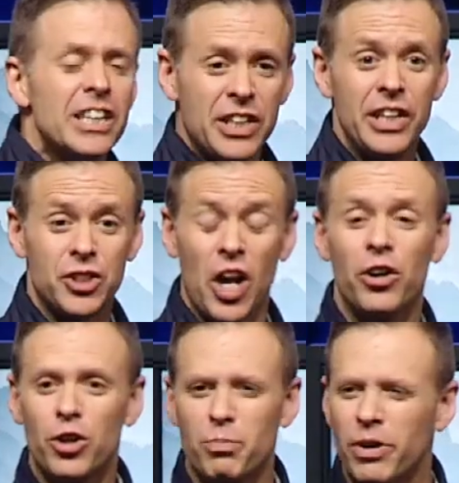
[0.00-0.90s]
teach
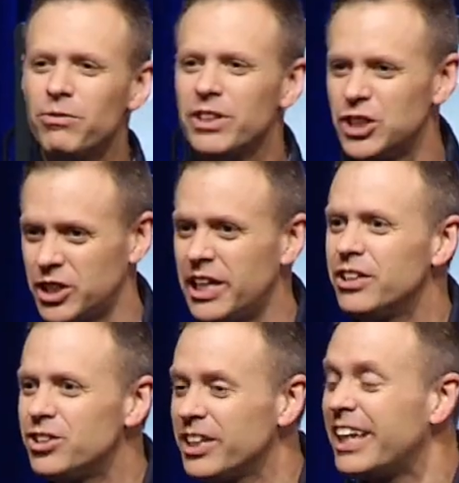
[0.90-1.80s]

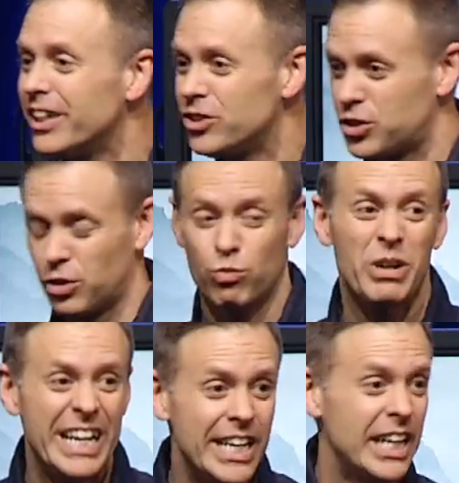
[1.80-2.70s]
underprivileged kids to
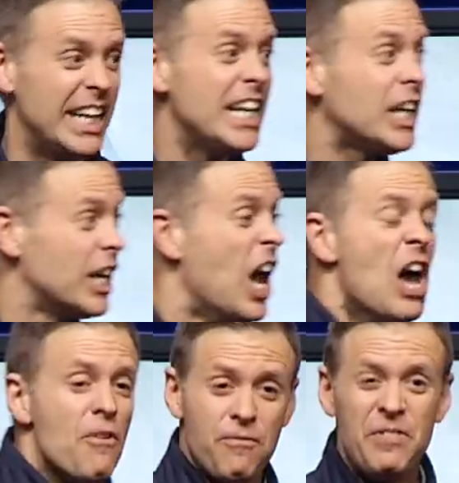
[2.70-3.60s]
read and He can
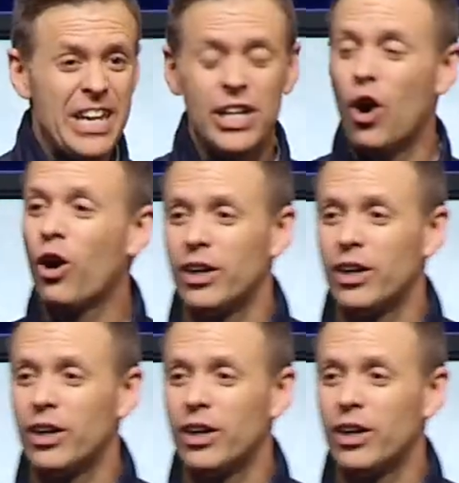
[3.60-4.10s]
feed our